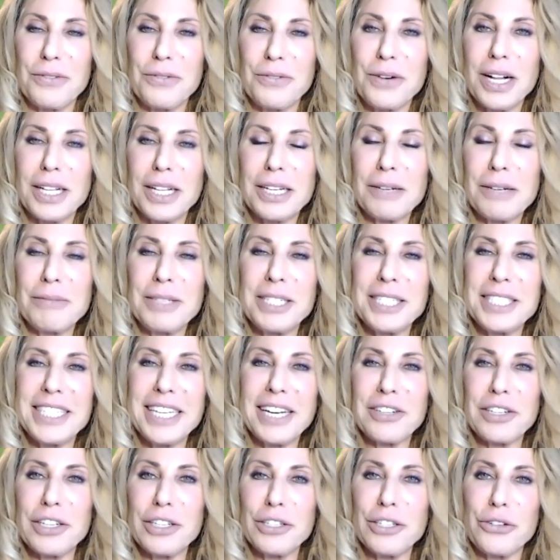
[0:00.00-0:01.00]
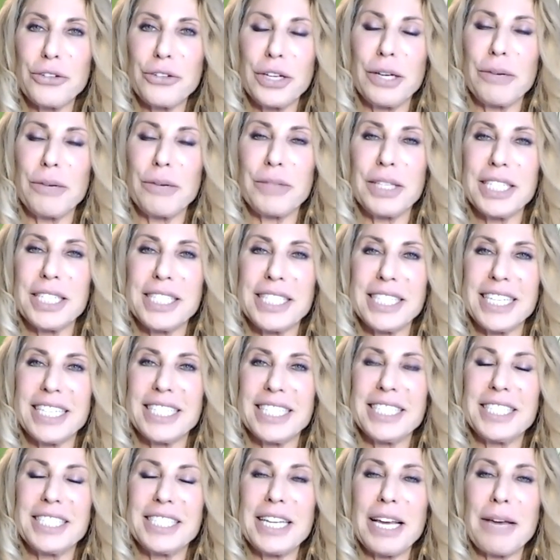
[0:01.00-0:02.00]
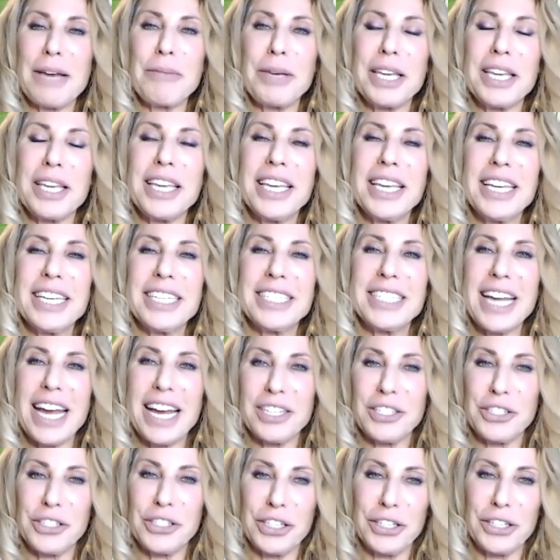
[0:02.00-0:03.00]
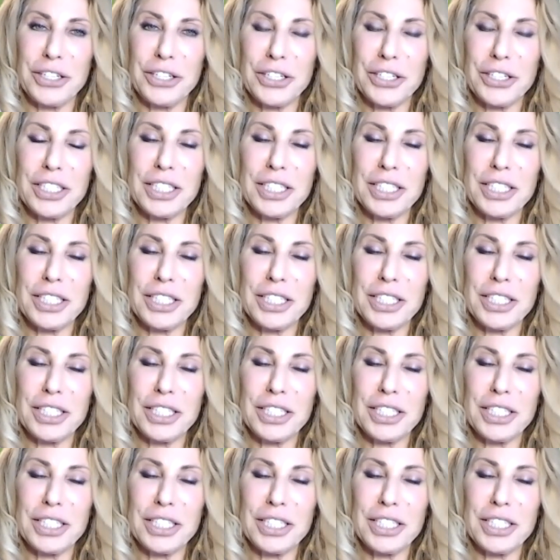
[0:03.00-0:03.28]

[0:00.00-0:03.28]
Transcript: Welcome to Dare to Dream. This is Debbi Dachinger.